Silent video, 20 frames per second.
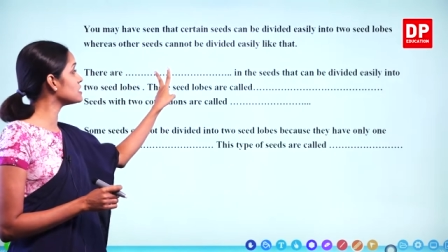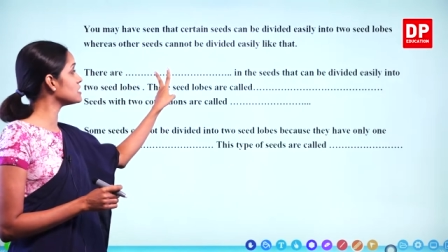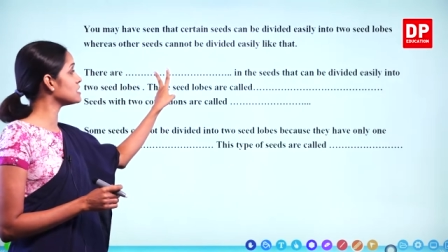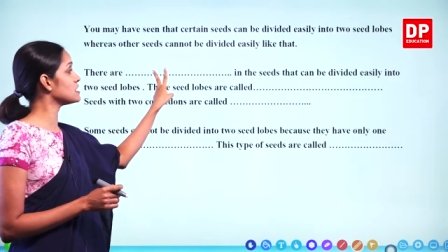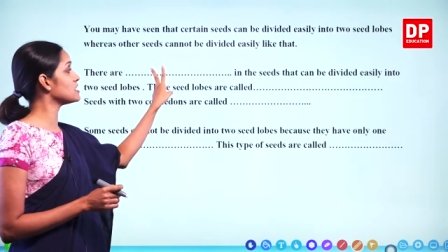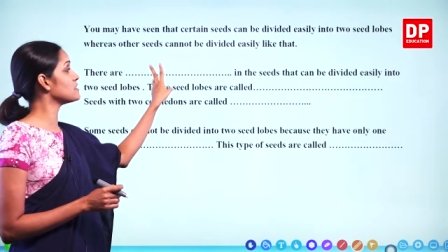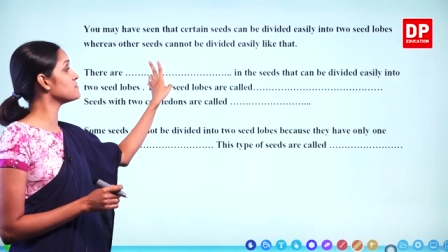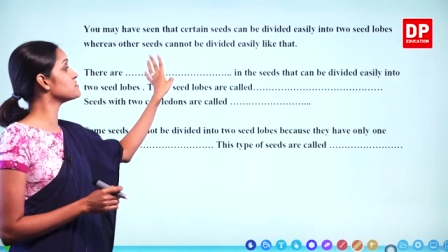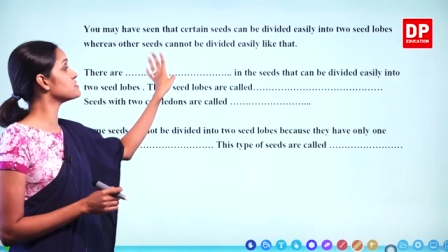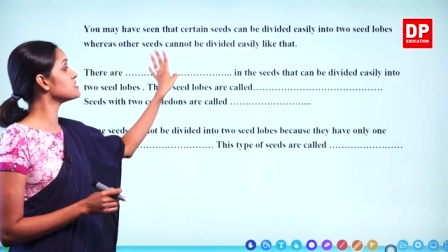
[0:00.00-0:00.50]

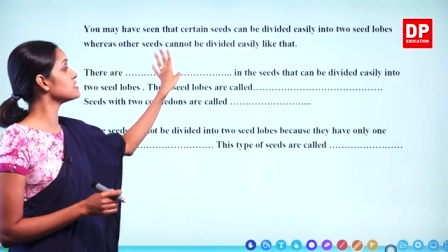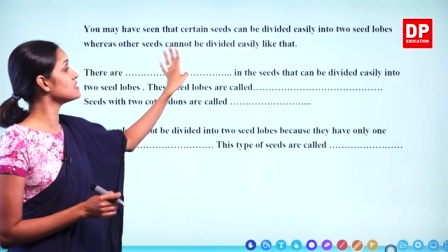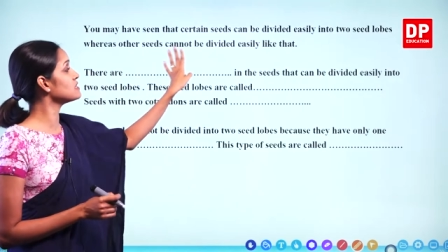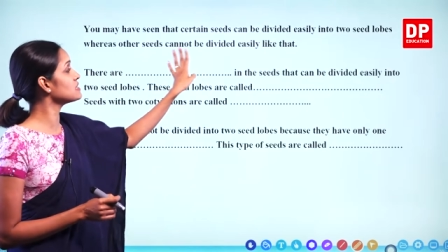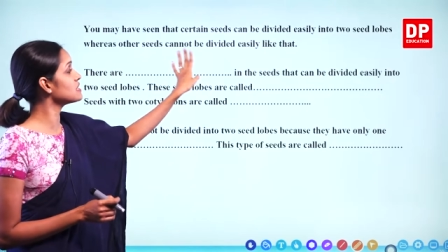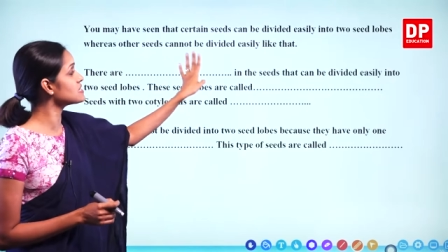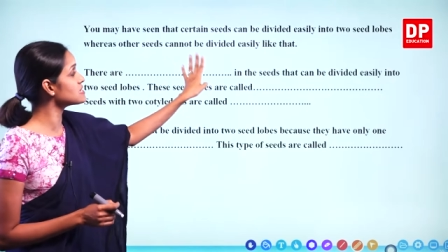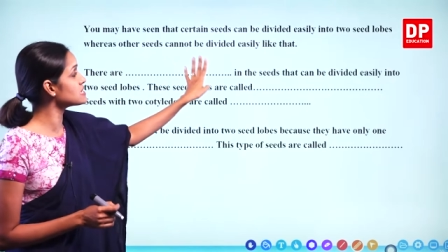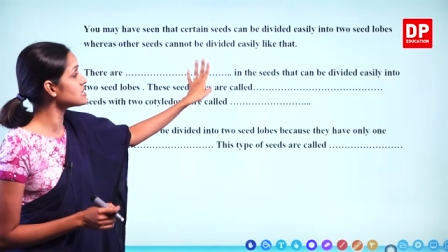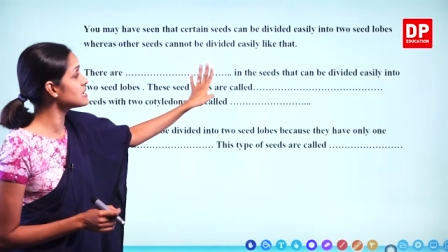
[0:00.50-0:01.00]
leaves in
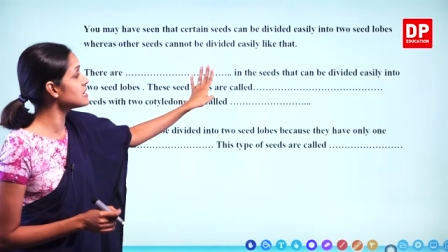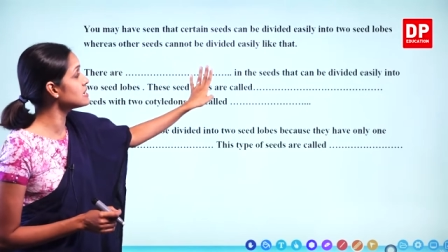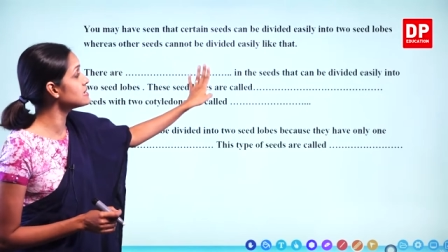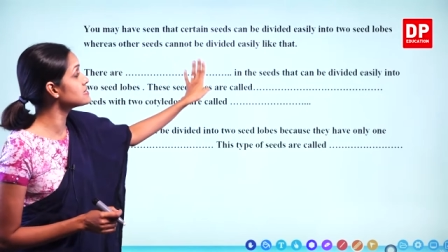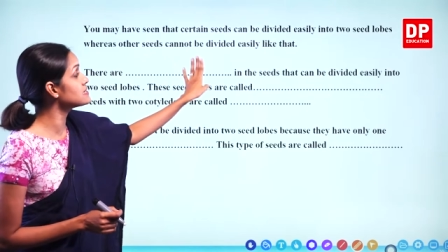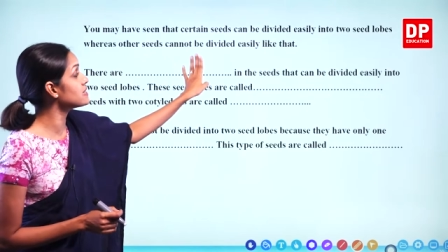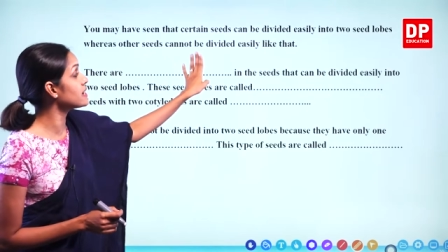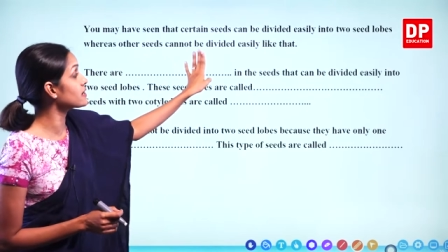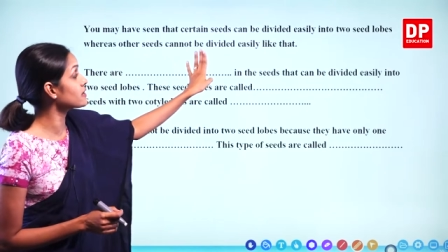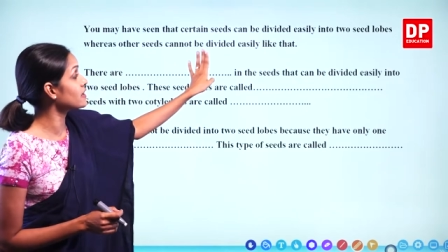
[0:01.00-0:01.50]
the
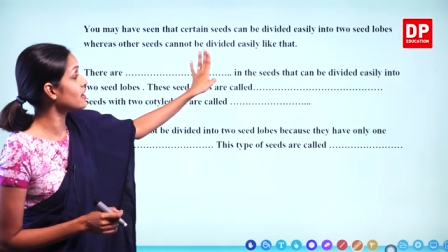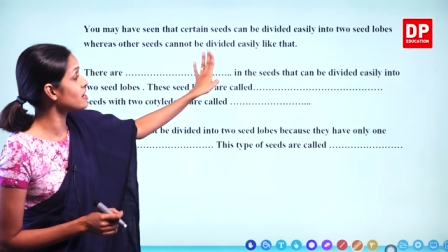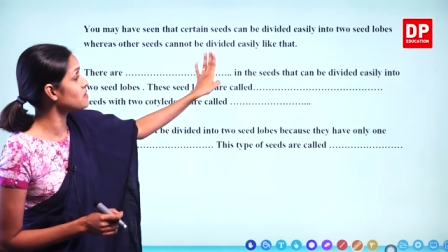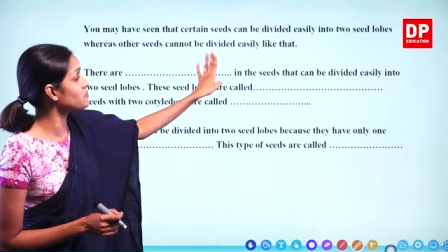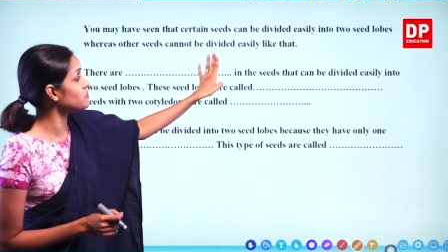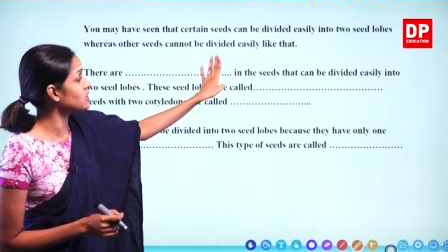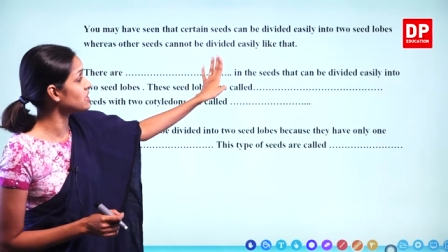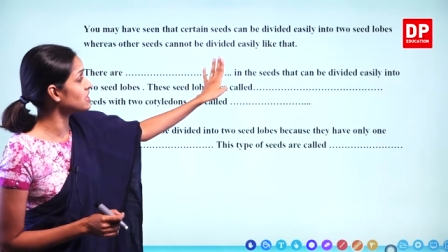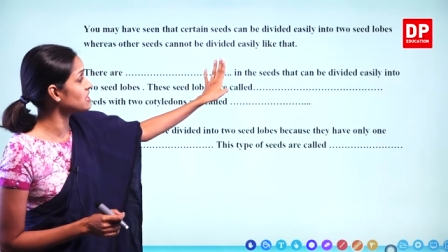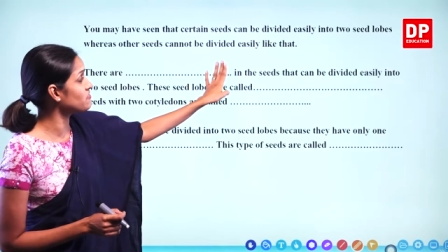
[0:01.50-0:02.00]
seeds that can
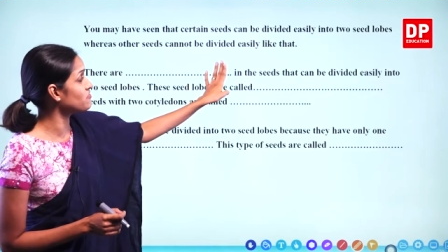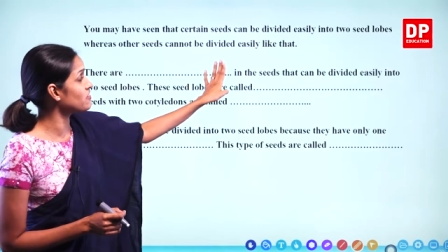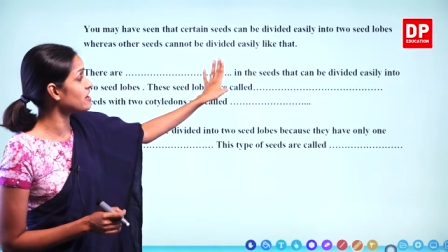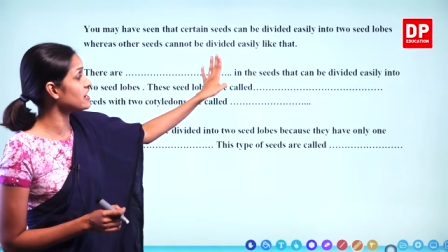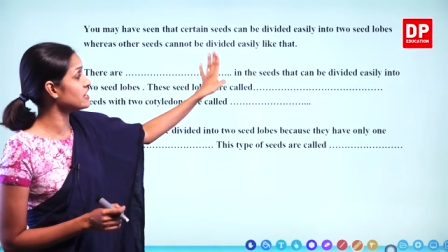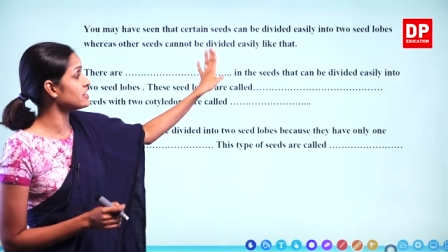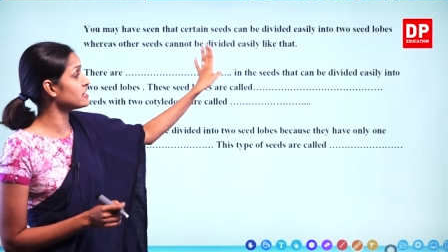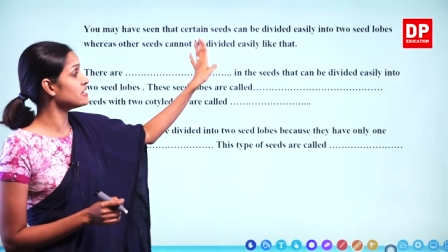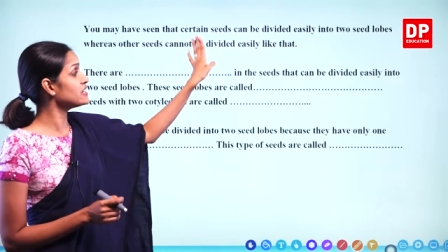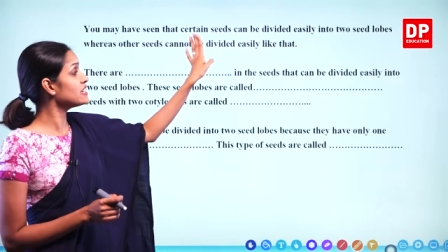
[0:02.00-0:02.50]
be
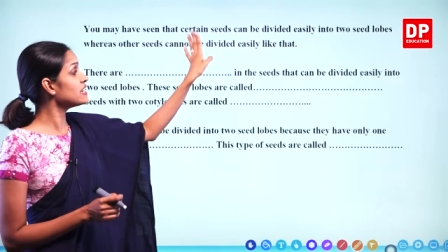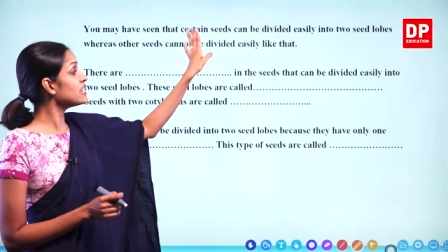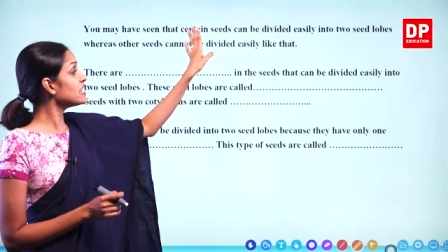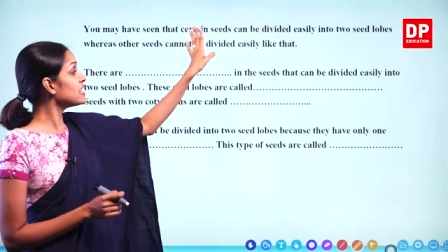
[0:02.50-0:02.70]
divided